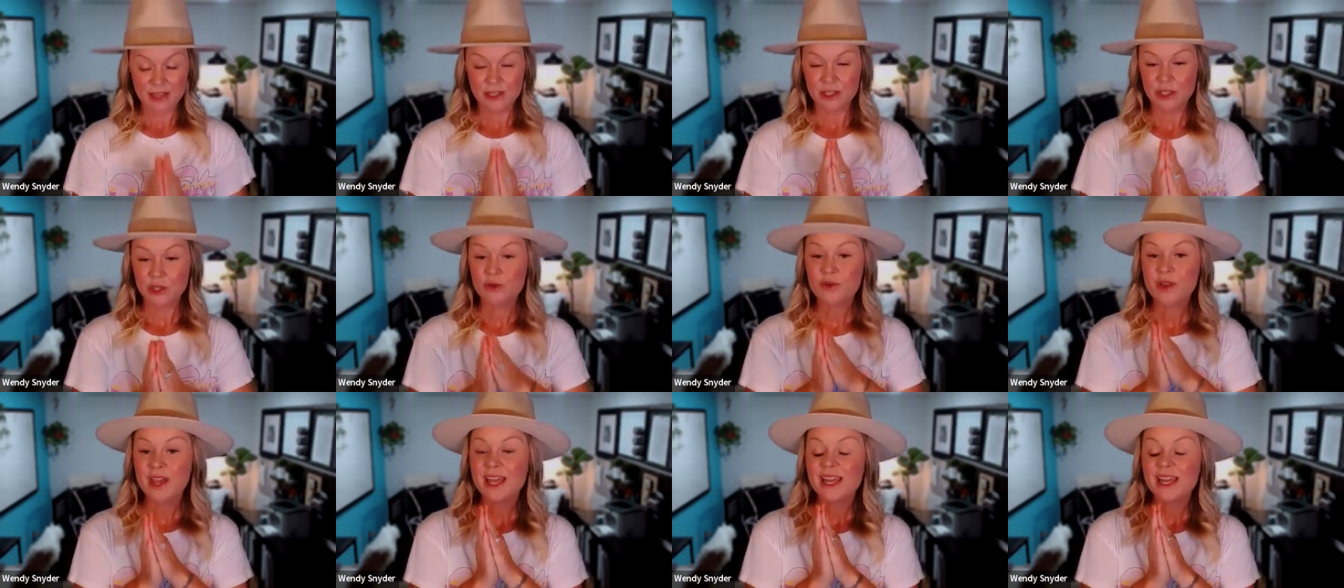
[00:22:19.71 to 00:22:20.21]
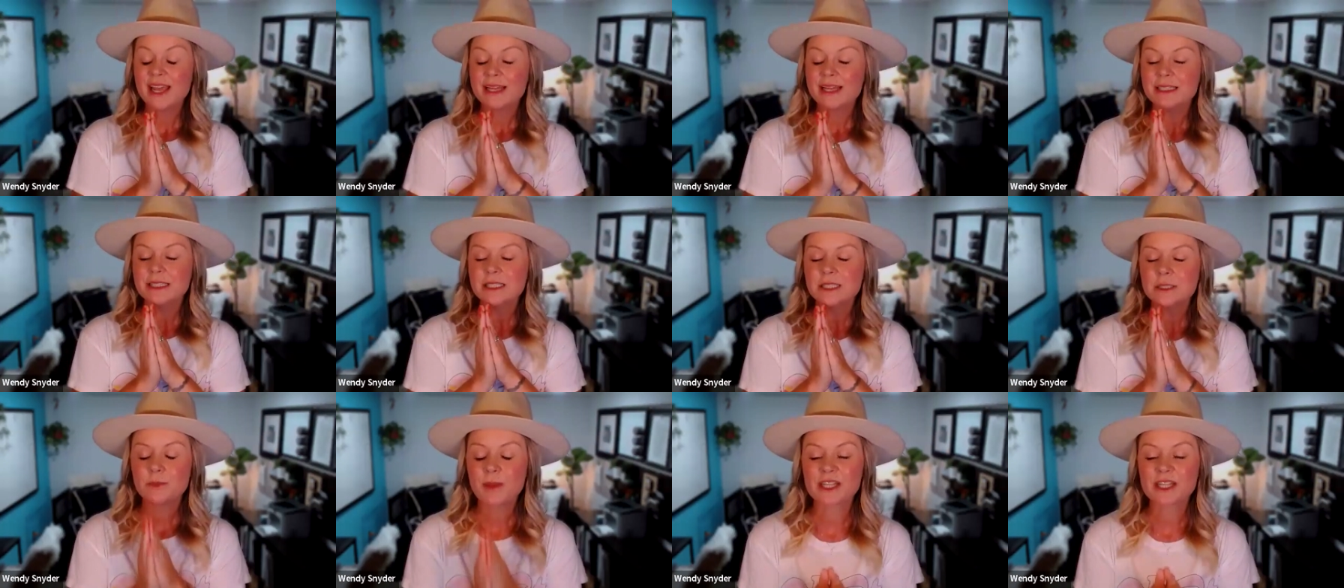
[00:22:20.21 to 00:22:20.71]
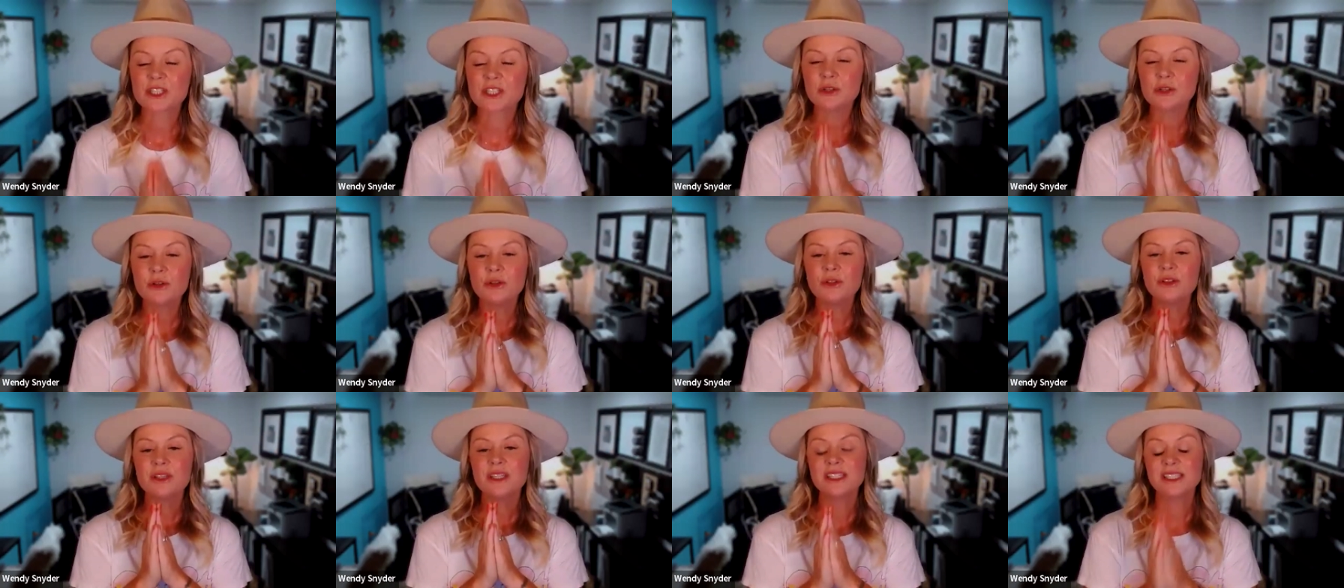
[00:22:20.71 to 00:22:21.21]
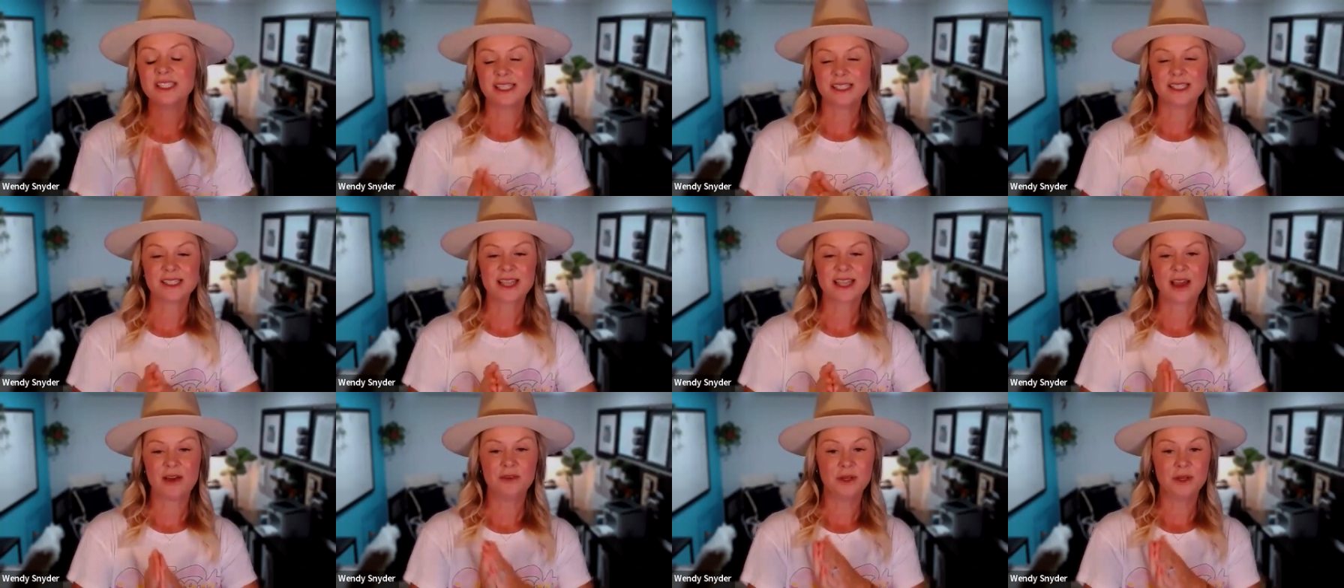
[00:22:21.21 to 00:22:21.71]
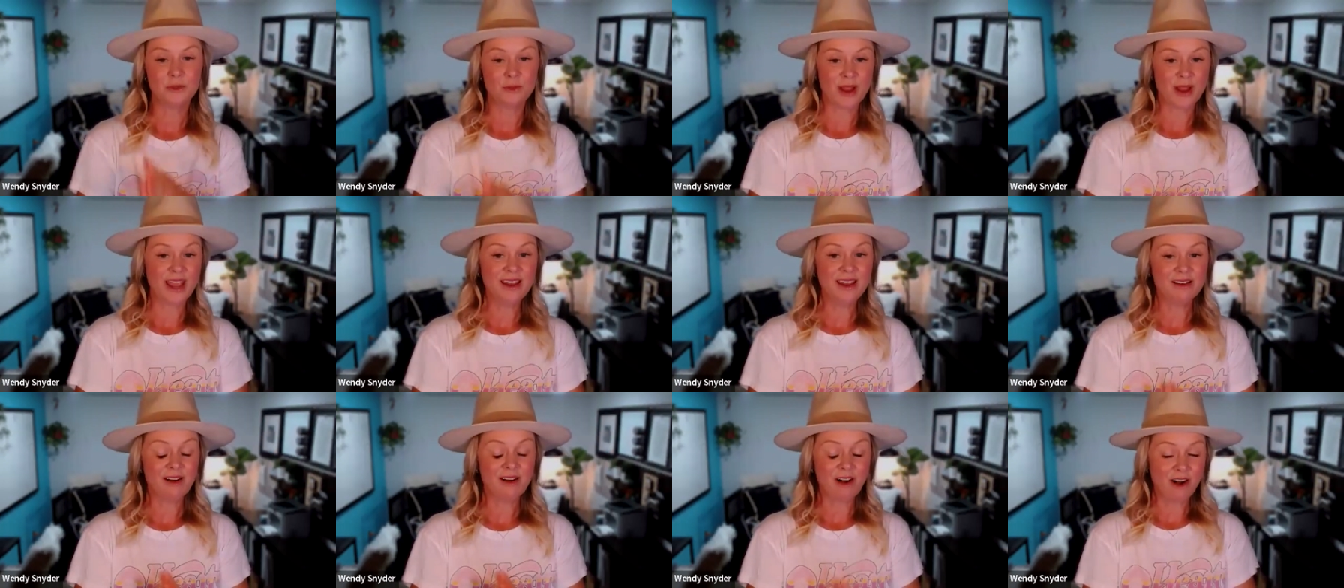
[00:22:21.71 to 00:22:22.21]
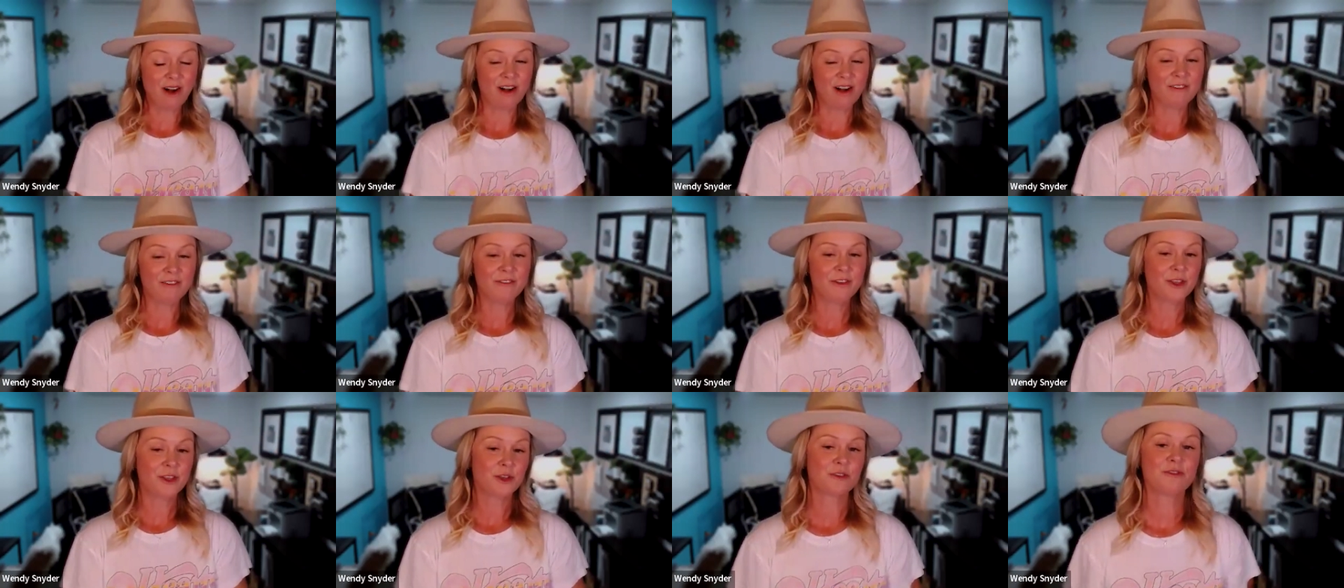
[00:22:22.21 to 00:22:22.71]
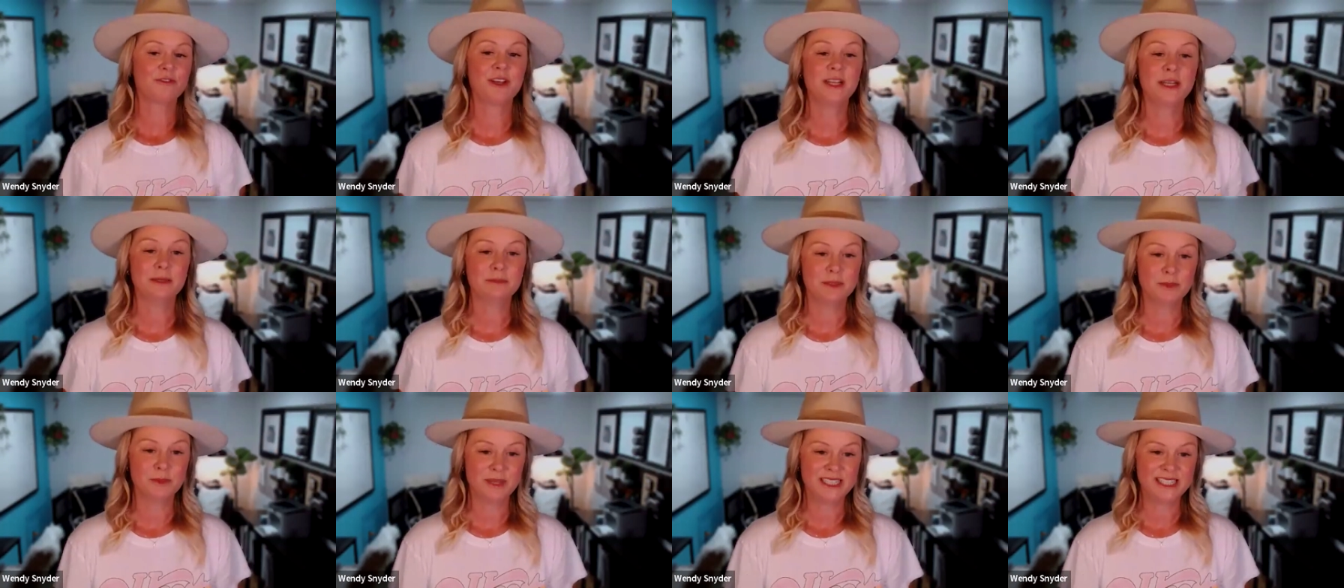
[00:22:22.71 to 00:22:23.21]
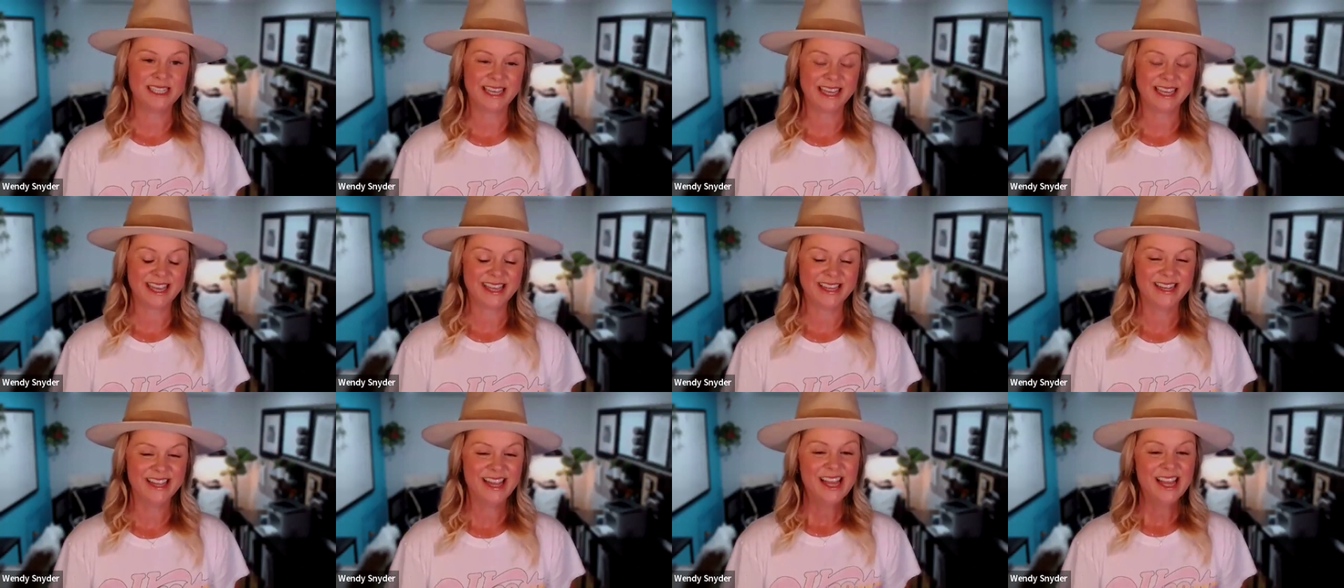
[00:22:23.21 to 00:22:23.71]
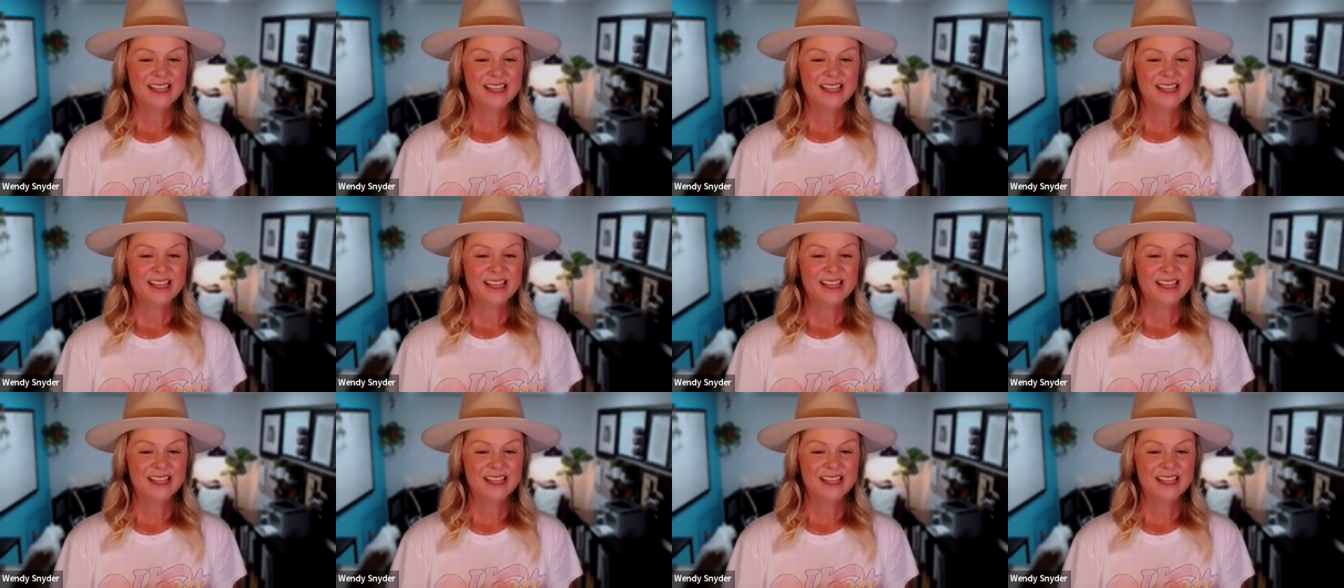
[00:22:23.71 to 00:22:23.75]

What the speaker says: you get a special discounted rate off your Freedom to Be ticket.